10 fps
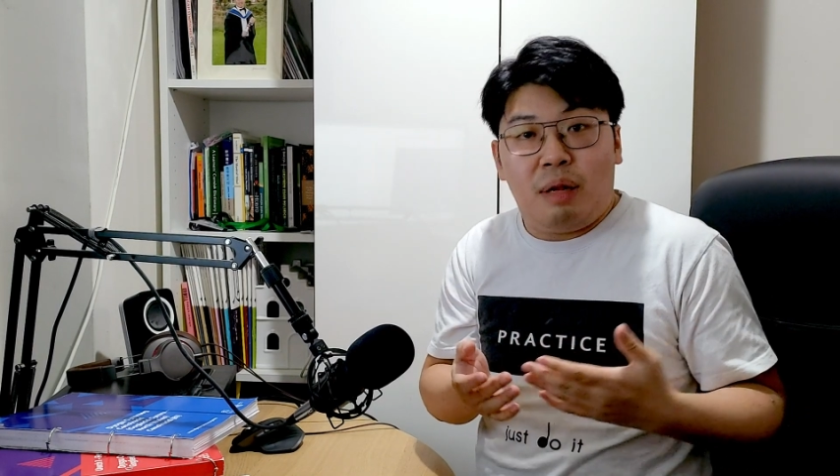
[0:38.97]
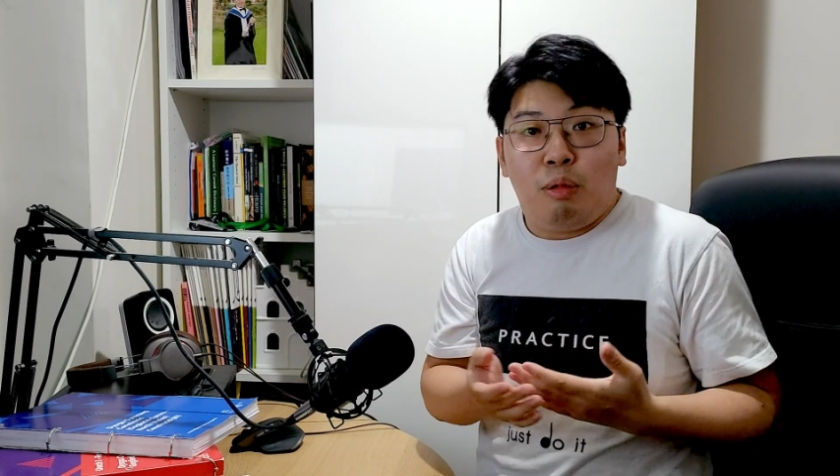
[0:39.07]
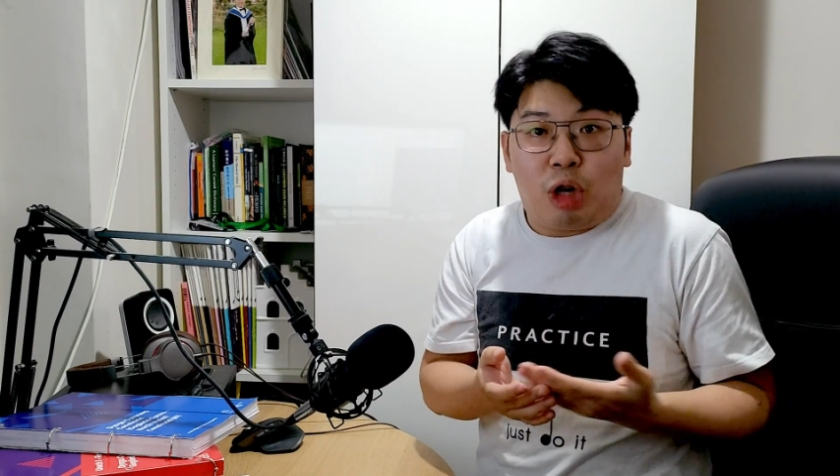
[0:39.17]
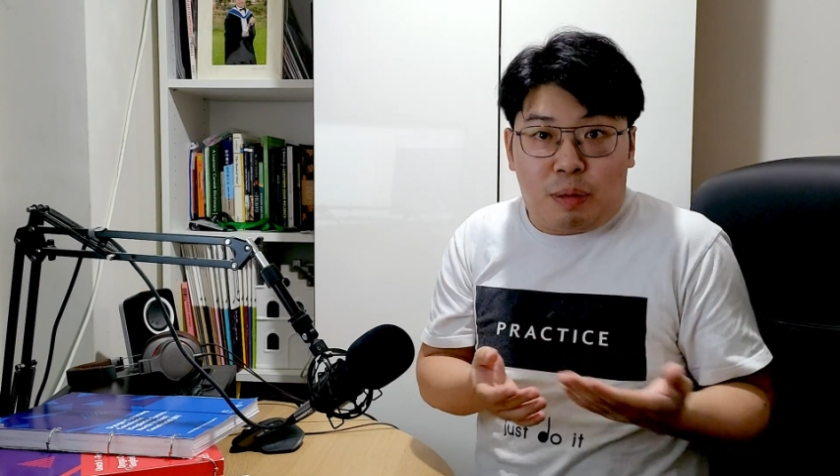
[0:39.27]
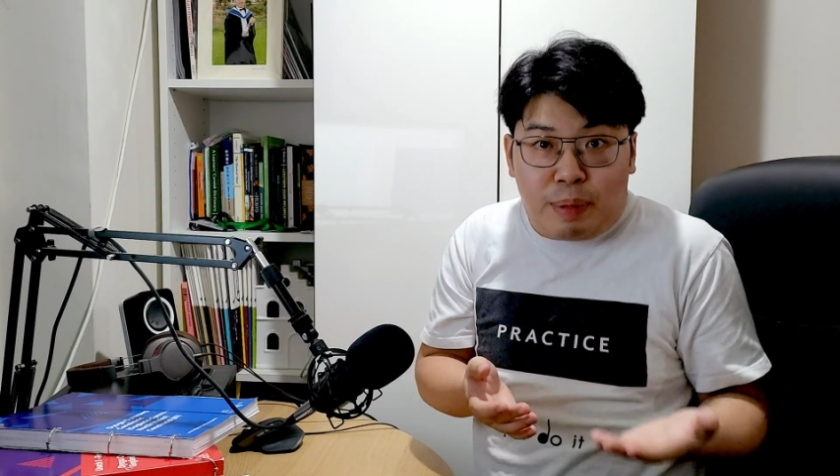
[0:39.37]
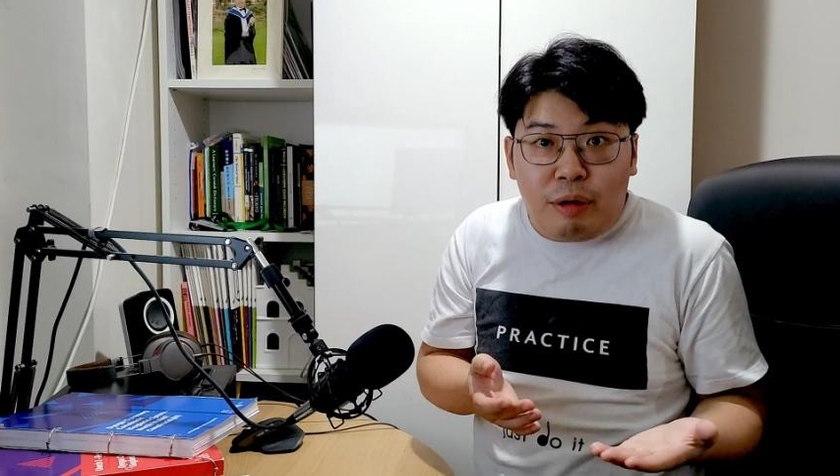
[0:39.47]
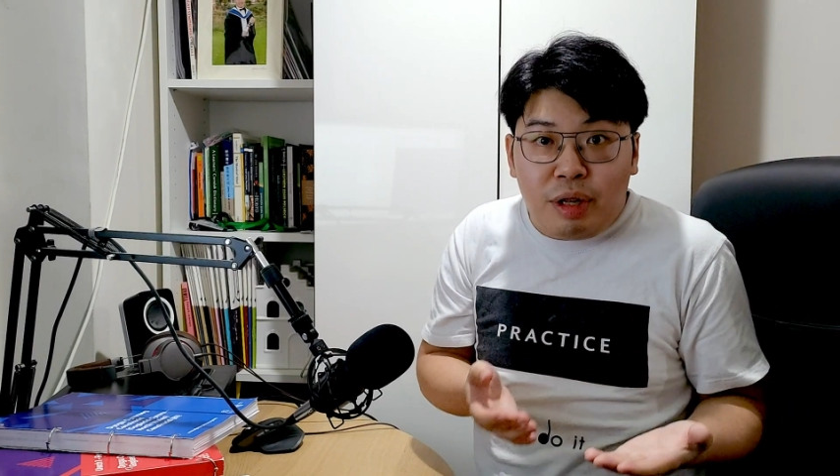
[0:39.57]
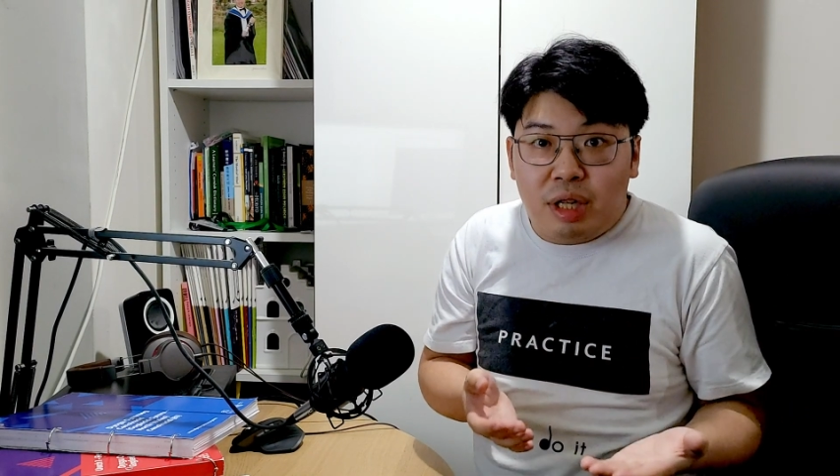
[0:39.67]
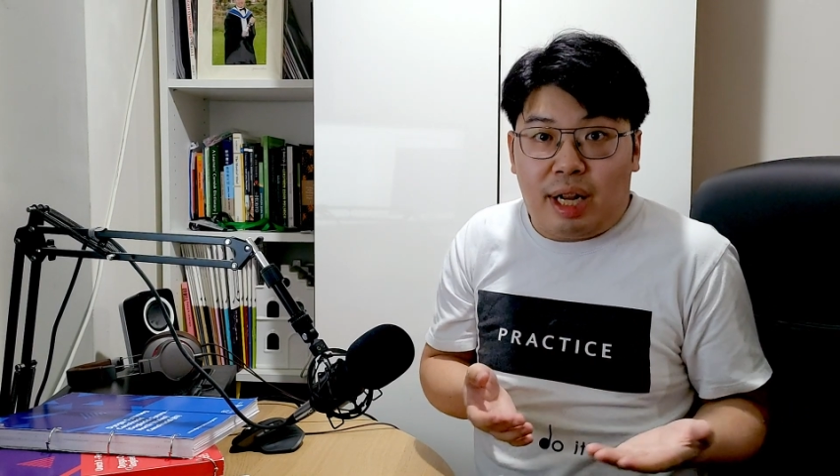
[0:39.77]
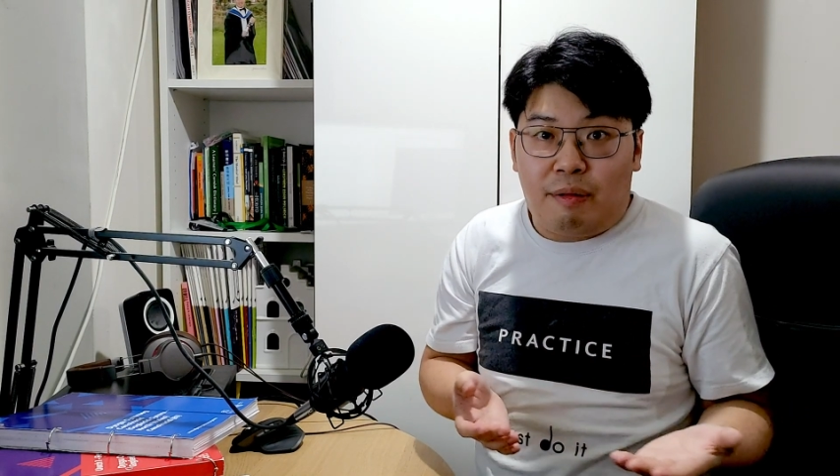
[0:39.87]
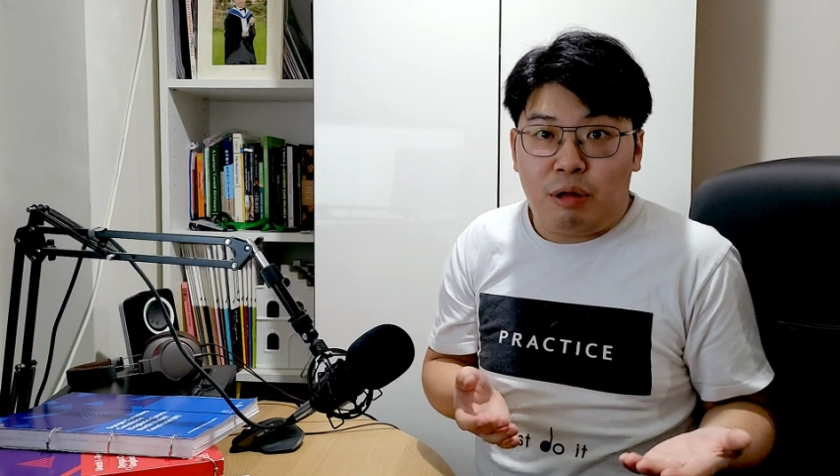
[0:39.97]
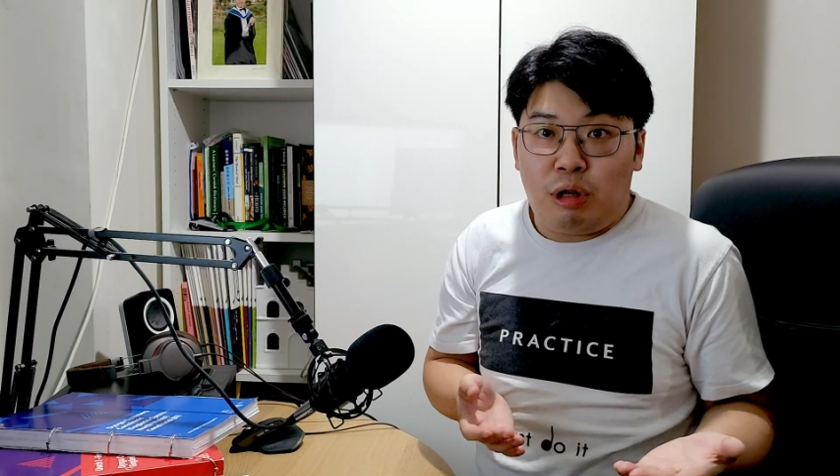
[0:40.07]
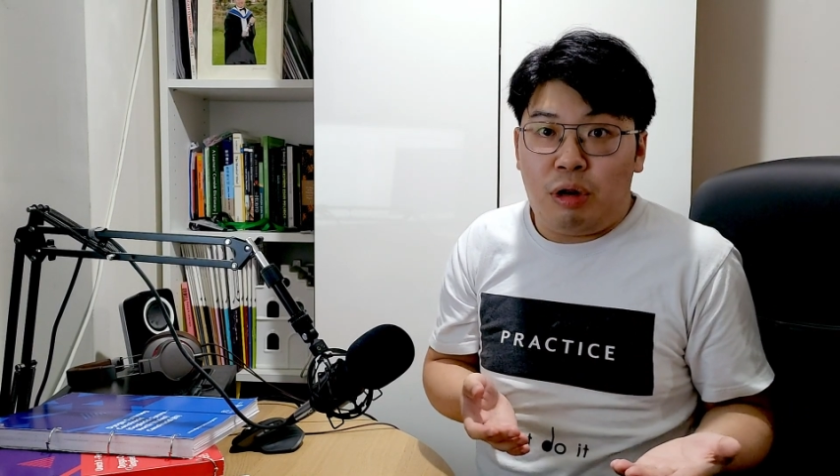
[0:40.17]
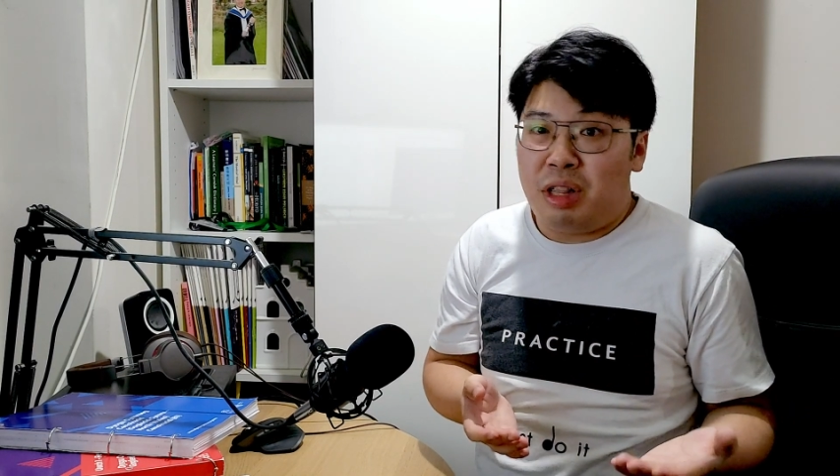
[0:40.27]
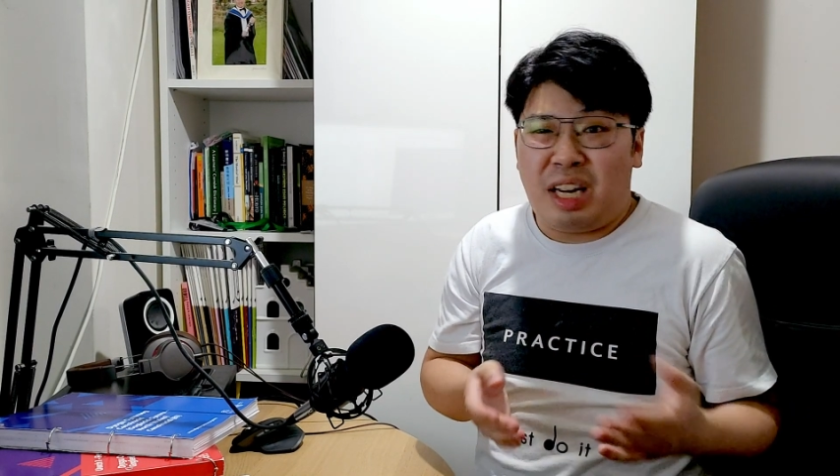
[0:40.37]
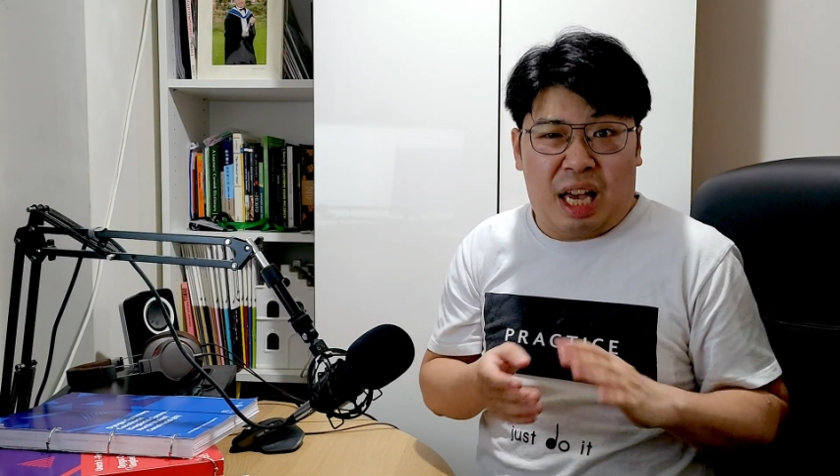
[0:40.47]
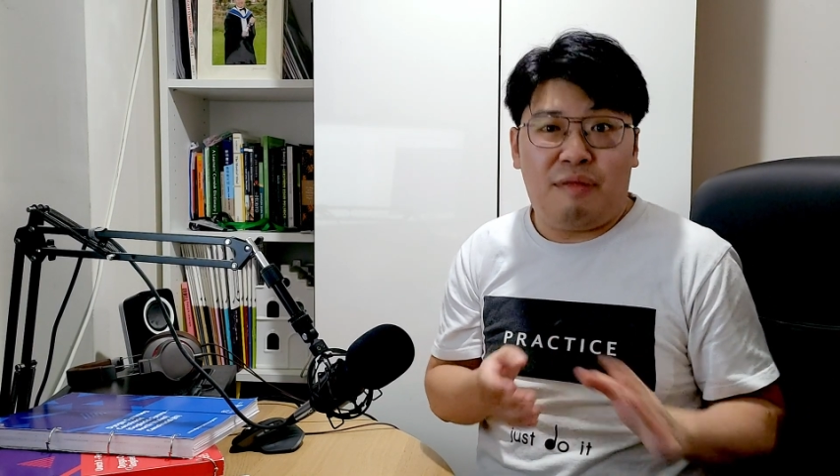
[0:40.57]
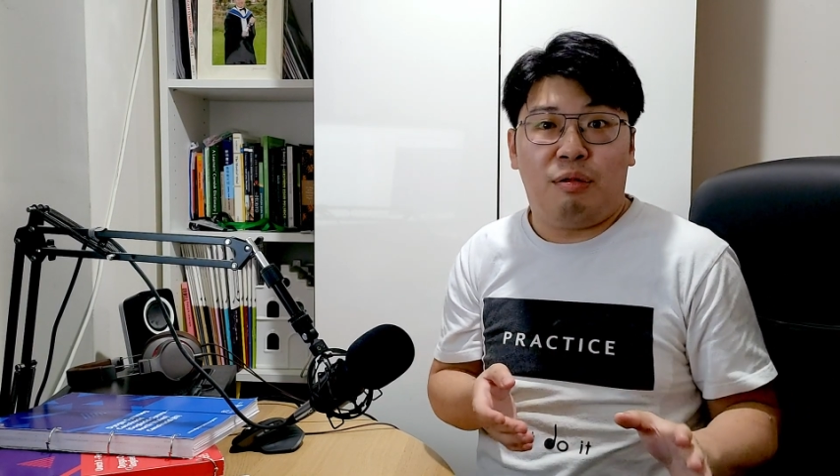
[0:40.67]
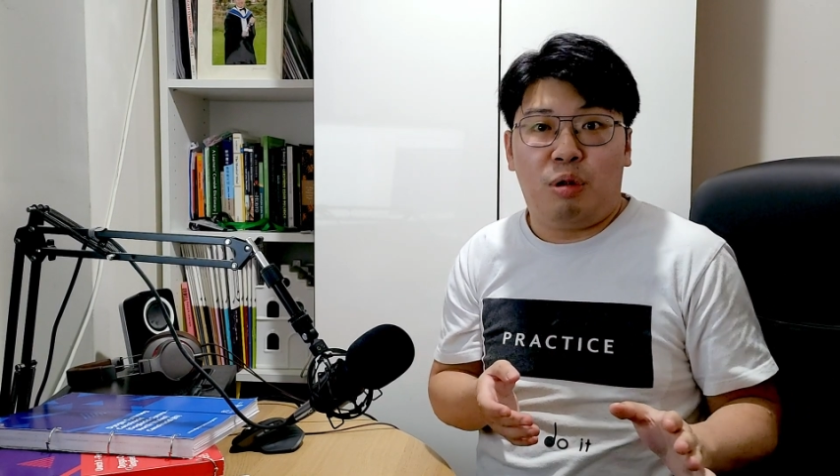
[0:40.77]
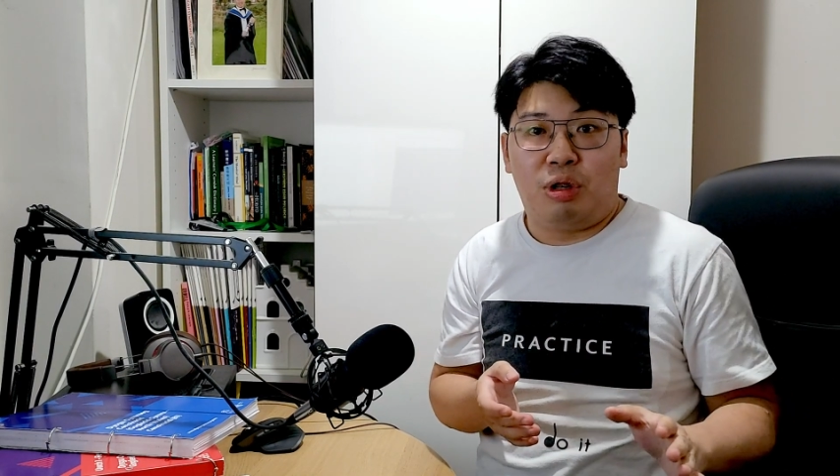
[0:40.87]
and more experienced language learner than I
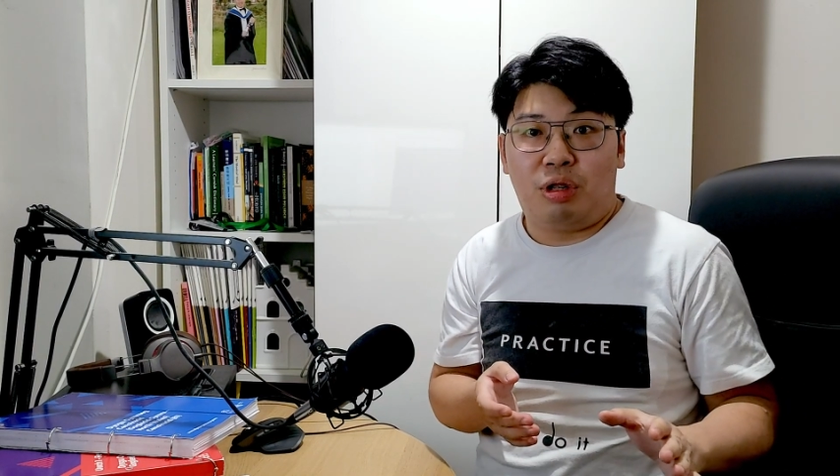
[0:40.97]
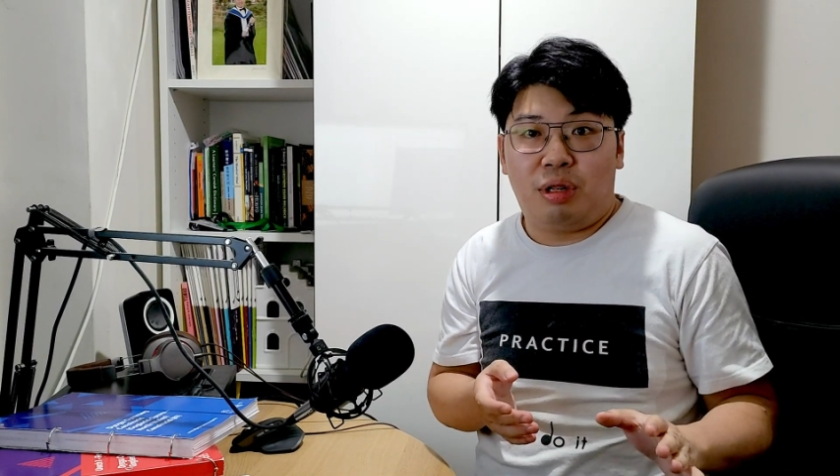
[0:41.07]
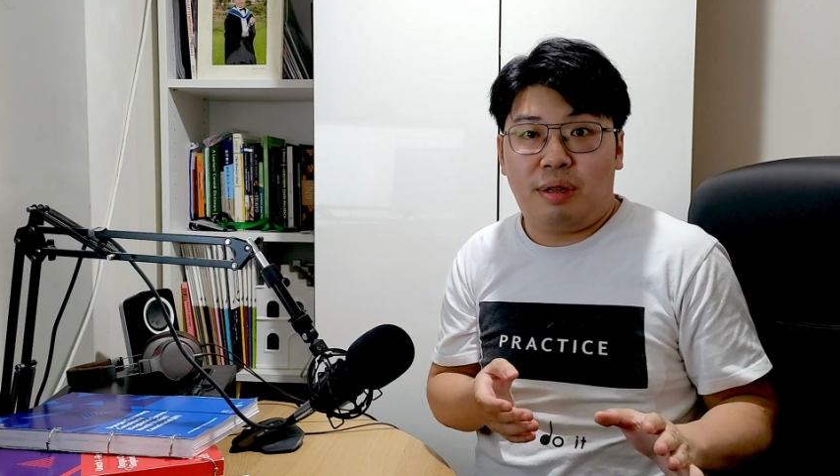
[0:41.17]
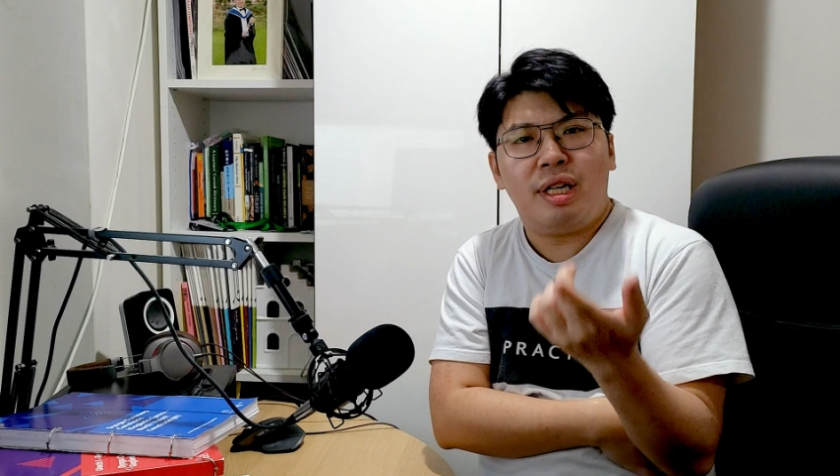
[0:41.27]
ever was.